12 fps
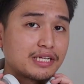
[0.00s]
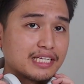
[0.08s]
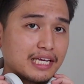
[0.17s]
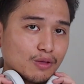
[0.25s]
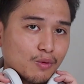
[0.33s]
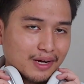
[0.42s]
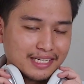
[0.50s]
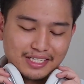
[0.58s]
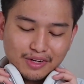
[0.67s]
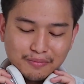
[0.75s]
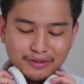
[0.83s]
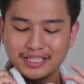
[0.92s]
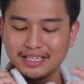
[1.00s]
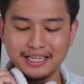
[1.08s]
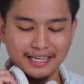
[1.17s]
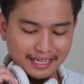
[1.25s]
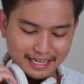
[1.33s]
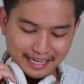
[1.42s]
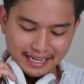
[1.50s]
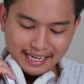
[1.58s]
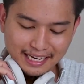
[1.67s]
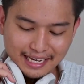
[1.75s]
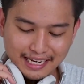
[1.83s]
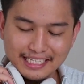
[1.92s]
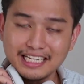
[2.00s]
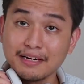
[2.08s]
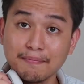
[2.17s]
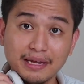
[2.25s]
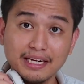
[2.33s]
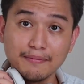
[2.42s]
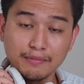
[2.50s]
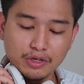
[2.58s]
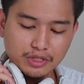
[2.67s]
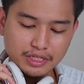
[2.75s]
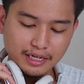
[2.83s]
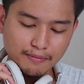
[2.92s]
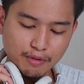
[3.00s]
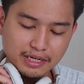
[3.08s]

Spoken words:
pressing it once, obviously, it's gonna play the music.